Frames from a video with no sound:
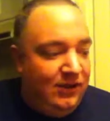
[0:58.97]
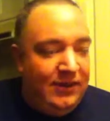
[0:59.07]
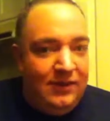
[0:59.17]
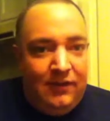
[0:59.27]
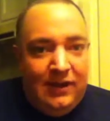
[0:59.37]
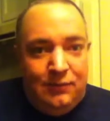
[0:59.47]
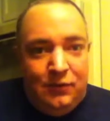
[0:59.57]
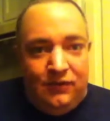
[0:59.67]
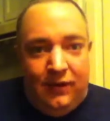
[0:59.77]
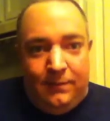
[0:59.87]
I'm getting ready to
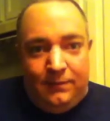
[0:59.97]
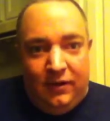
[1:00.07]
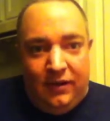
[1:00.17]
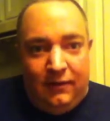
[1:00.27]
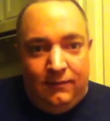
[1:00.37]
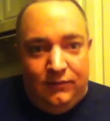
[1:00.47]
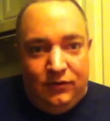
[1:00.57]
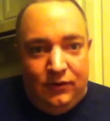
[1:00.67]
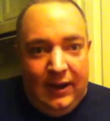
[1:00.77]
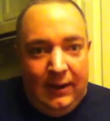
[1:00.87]
move up to
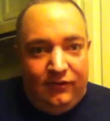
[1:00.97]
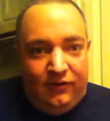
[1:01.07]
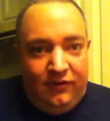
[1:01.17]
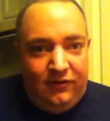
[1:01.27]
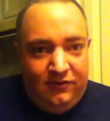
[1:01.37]
New Hampshire